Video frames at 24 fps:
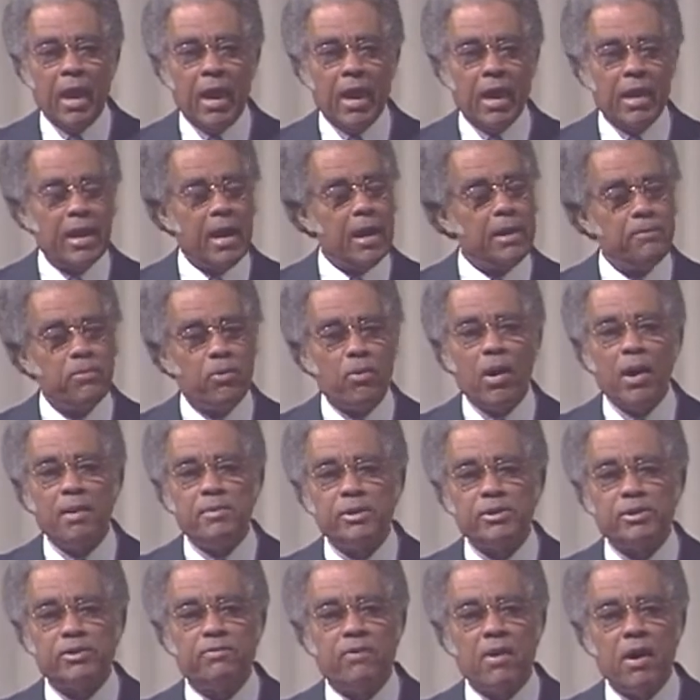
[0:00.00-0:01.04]
And I
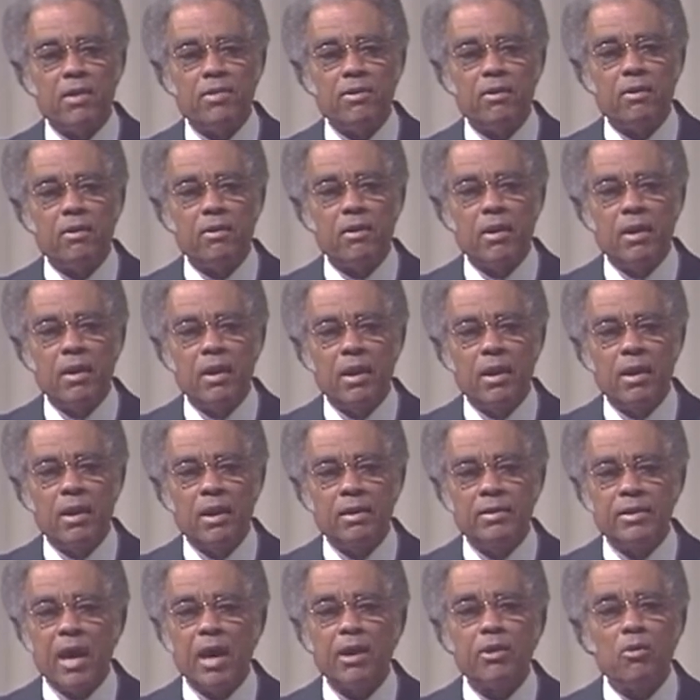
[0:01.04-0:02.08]
promise, Father,
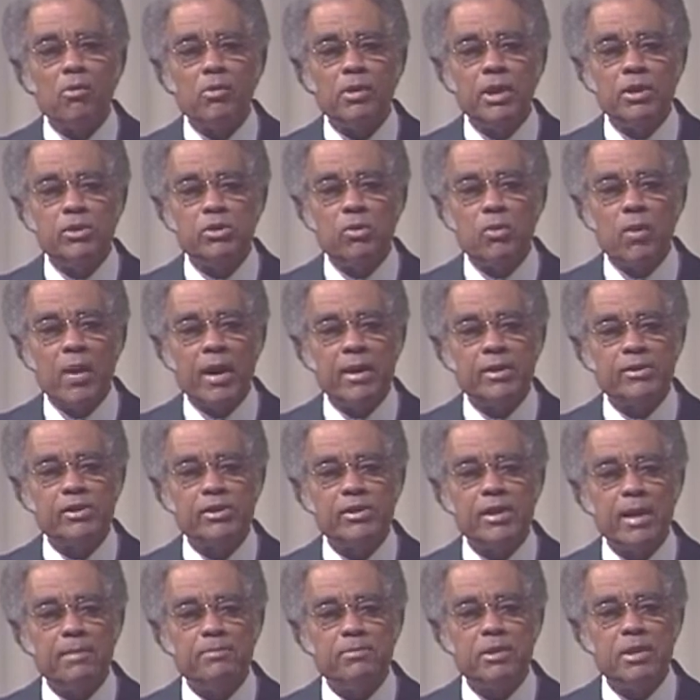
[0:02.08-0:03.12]
not only do I
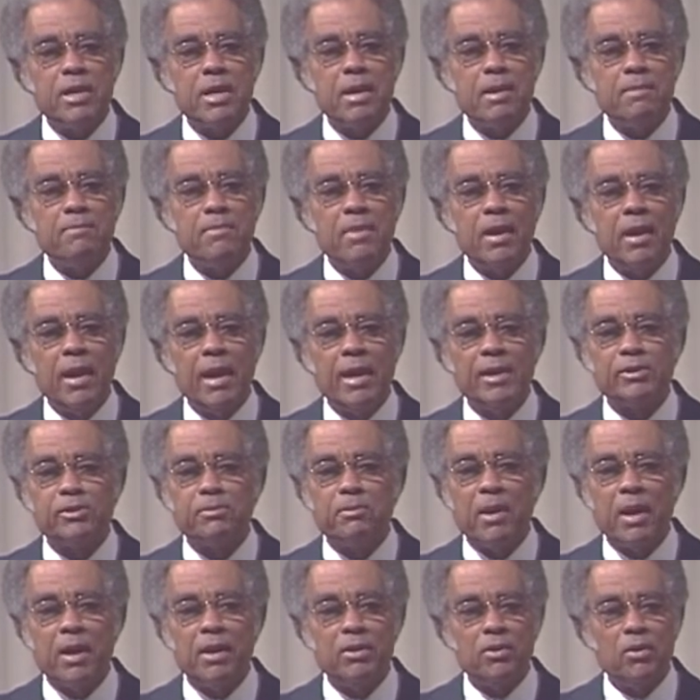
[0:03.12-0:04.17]
accept him
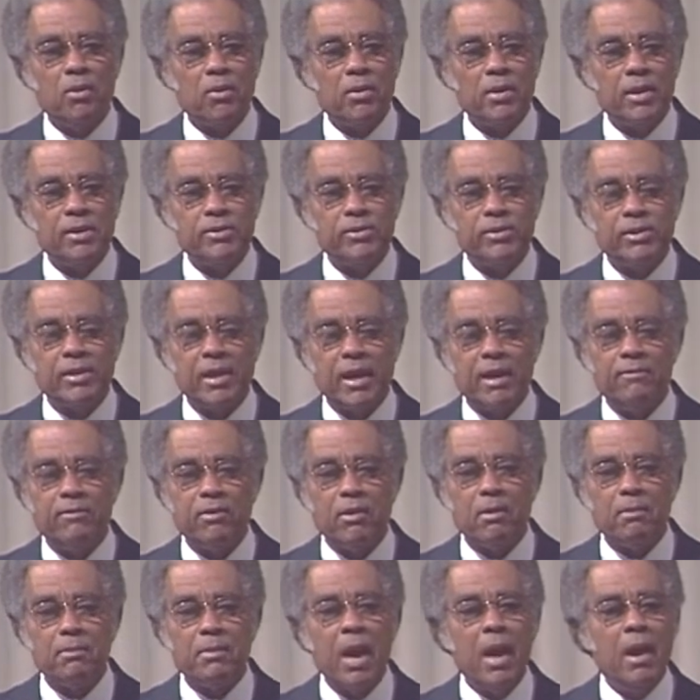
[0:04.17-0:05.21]
as my Lord and
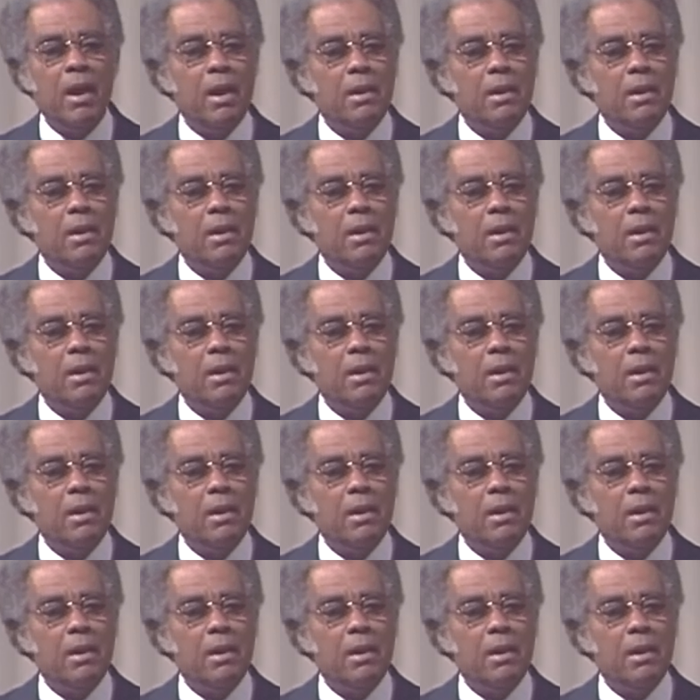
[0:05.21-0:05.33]
Savior,